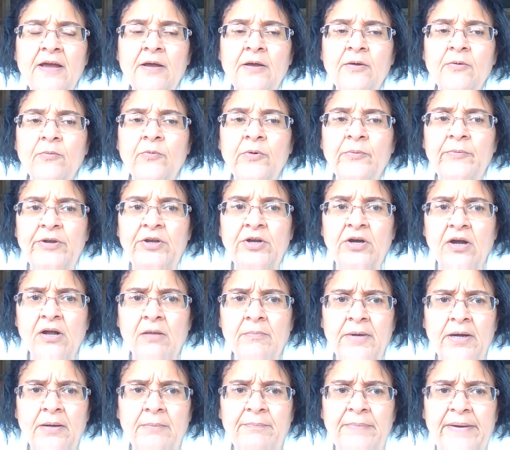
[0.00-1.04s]
When we talk
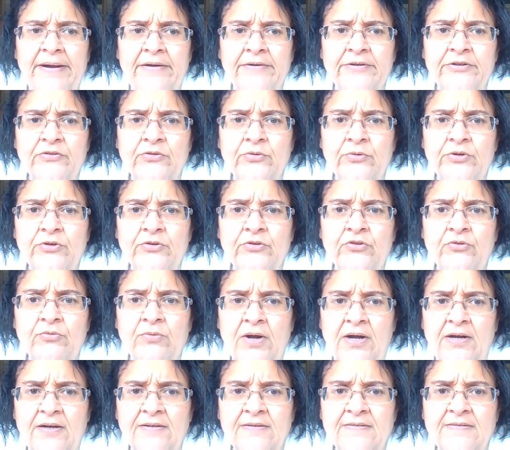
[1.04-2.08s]
about bowel disorder
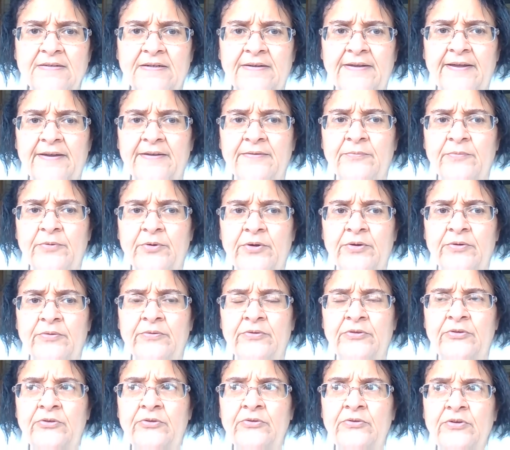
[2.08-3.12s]
drugs, again, we're
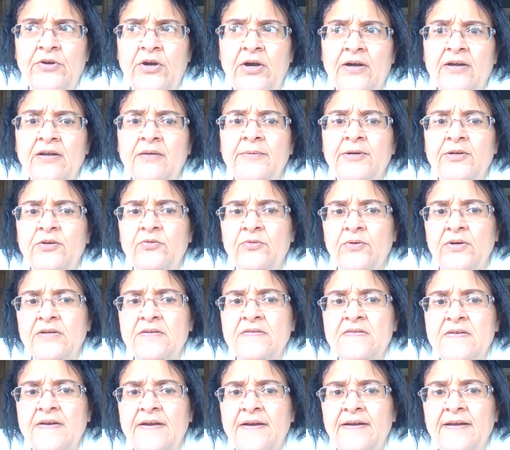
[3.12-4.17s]
talking about drugs
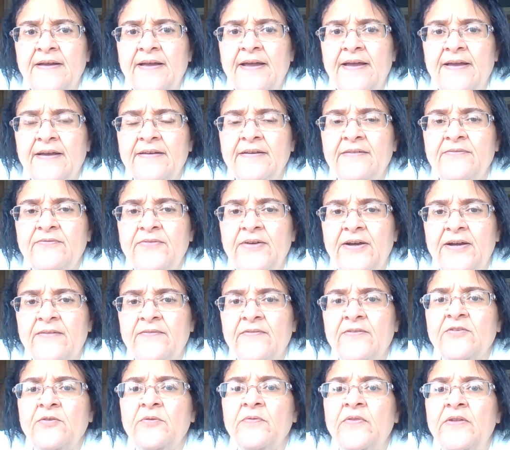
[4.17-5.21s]
that can affect,
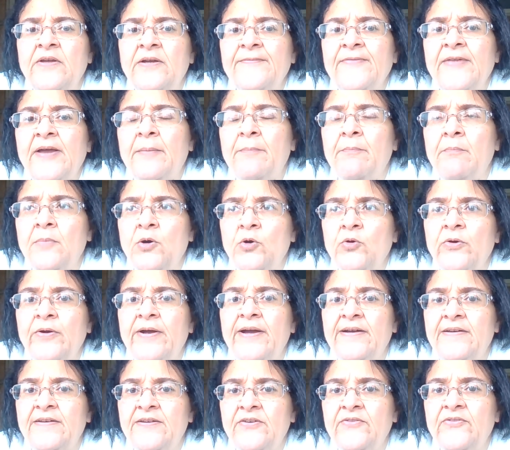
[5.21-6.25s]
so think of that motor
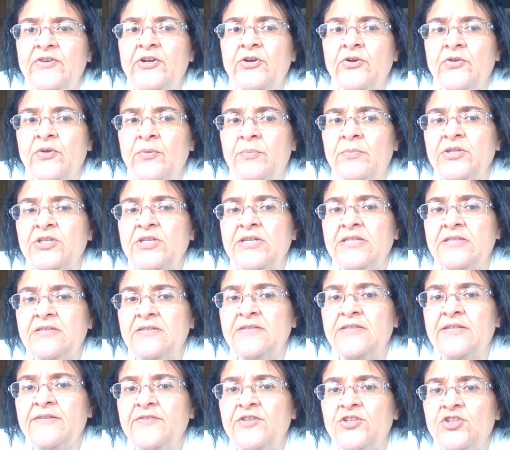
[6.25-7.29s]
activity or the
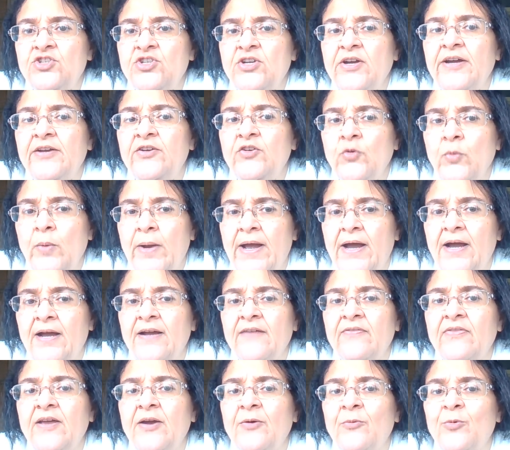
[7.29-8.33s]
motility of the GI
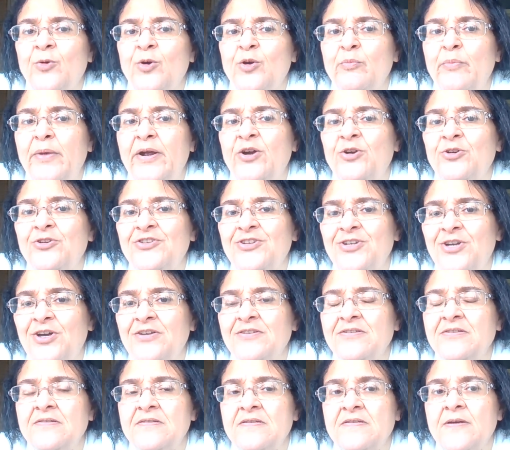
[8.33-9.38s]
tract, that word
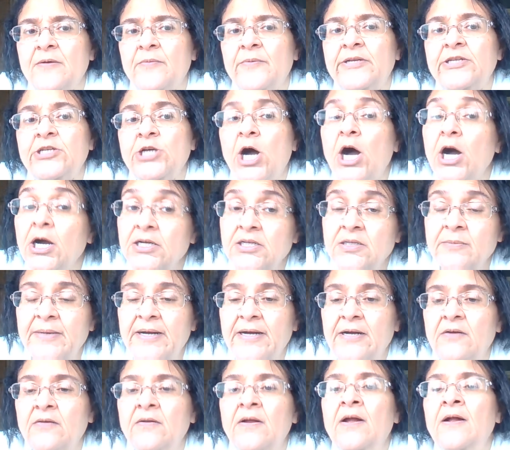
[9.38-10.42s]
peristalsis that we talked
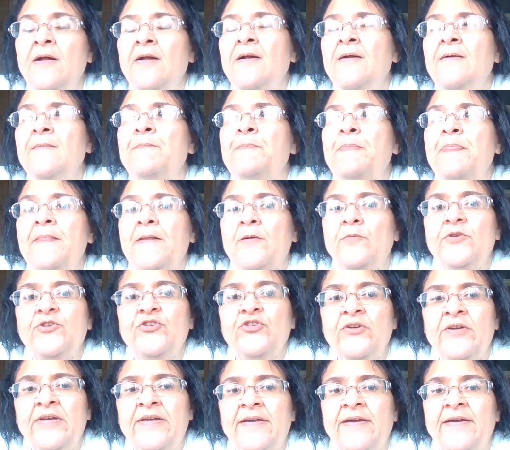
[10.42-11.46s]
about, which
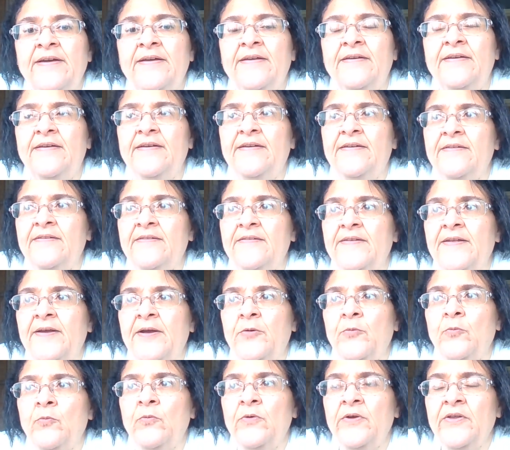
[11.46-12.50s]
again is
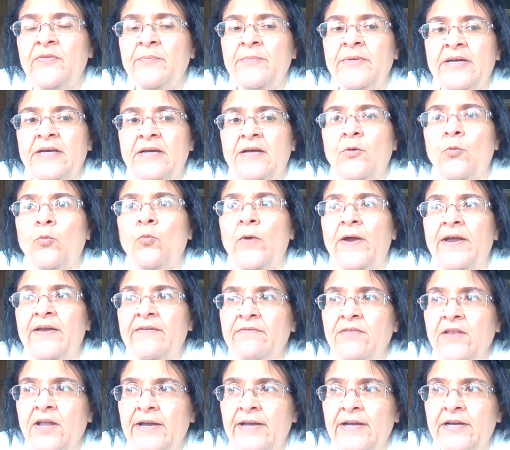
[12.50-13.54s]
that rhythmic
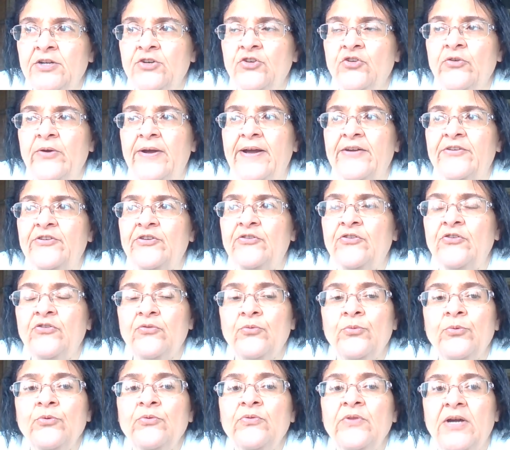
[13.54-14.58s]
wave-like contractions
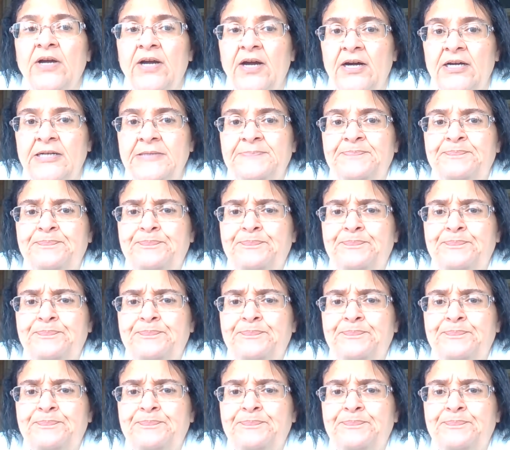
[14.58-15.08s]
through the gut.